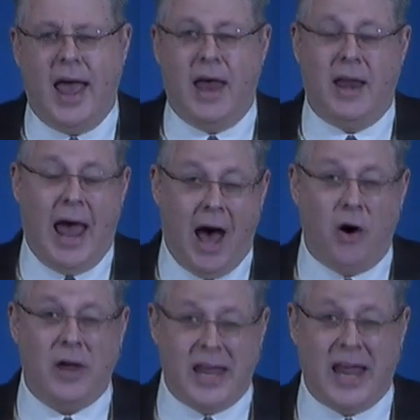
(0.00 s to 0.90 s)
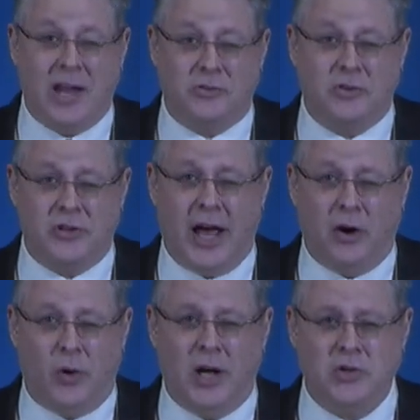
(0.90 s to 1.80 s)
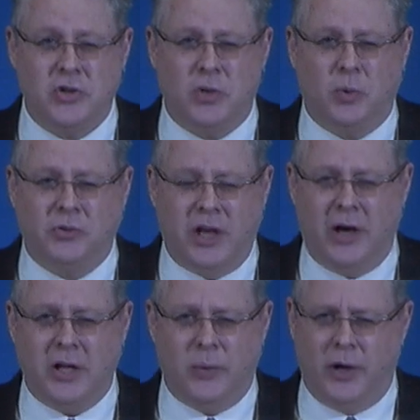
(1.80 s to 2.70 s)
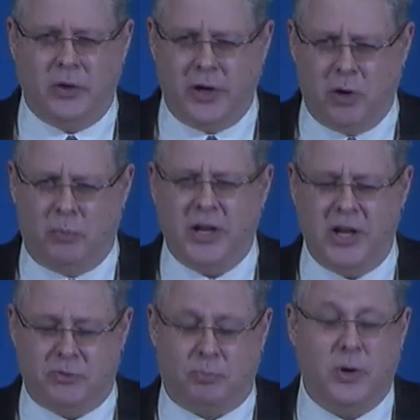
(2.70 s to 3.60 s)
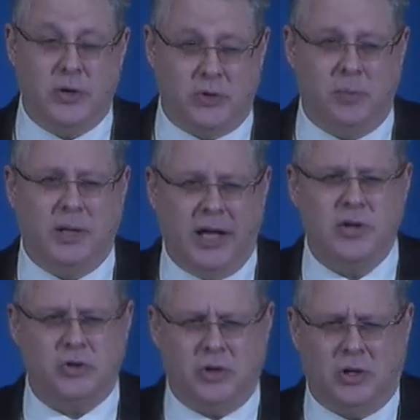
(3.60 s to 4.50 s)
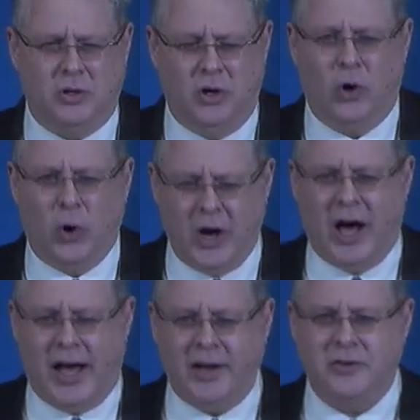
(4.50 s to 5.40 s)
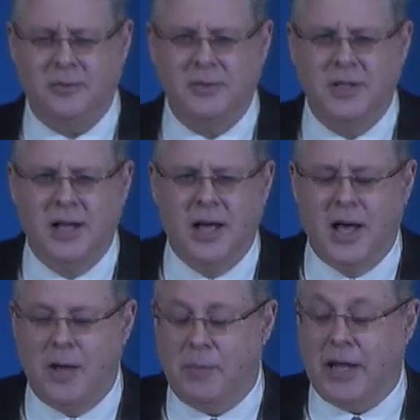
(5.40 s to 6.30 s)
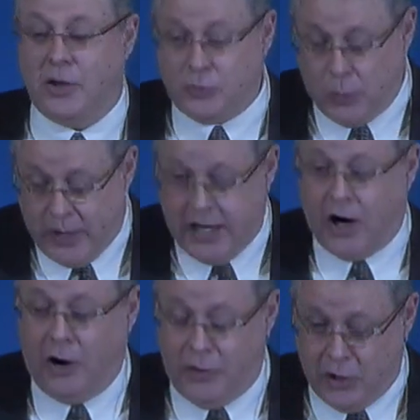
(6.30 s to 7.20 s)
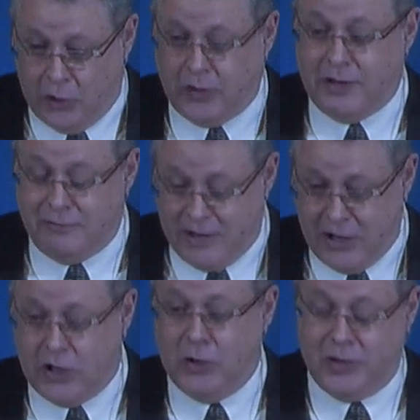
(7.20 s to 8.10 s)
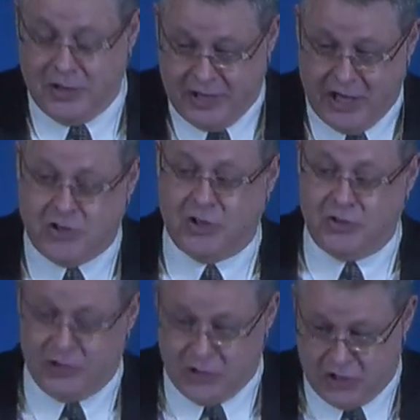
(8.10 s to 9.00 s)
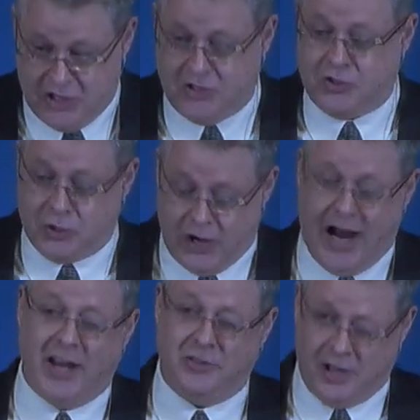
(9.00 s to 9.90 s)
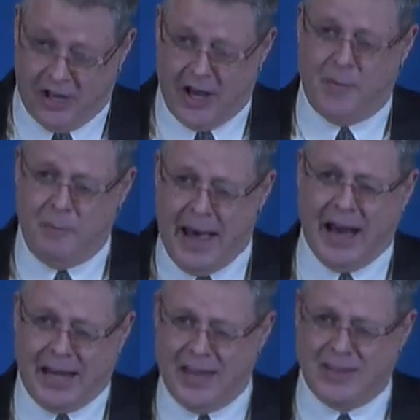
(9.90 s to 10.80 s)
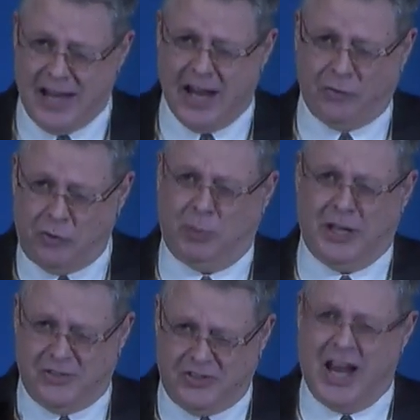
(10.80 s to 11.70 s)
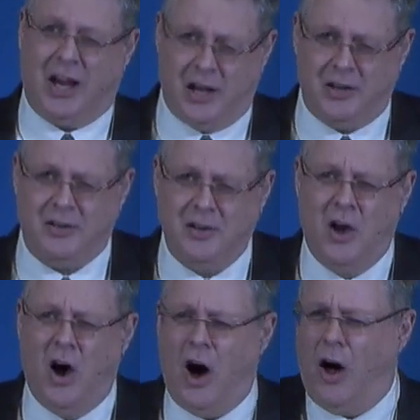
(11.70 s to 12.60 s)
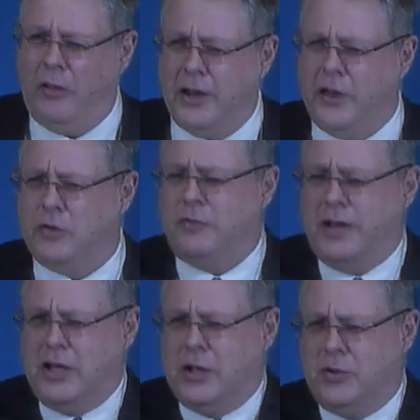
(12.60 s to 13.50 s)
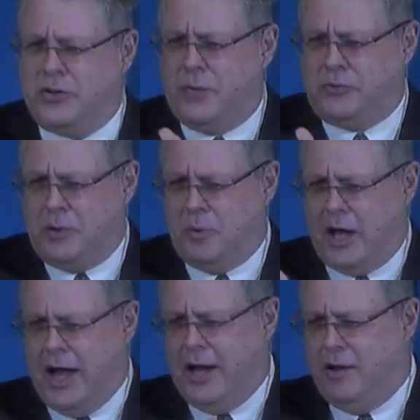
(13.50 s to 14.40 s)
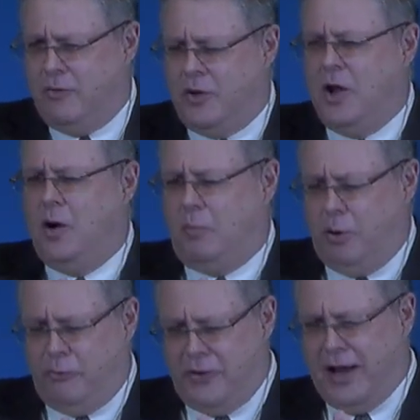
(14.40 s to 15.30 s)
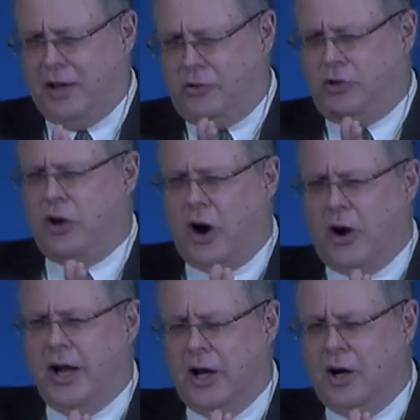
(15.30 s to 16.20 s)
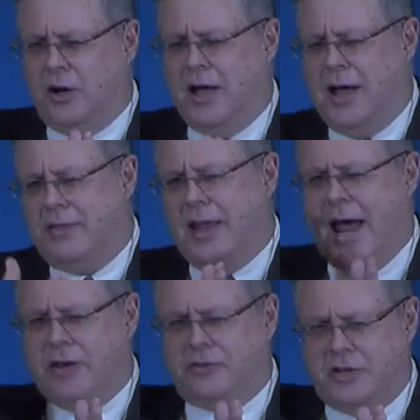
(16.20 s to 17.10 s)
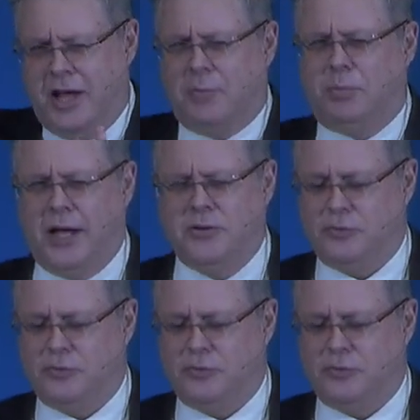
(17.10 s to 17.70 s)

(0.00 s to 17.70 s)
And how he answers that question will tell you whether he's pre tribulational or not. Because we are the only view that teaches that Jesus Christ can come back in the next split second. All the other views have some kind of prophetic scenario that has to take place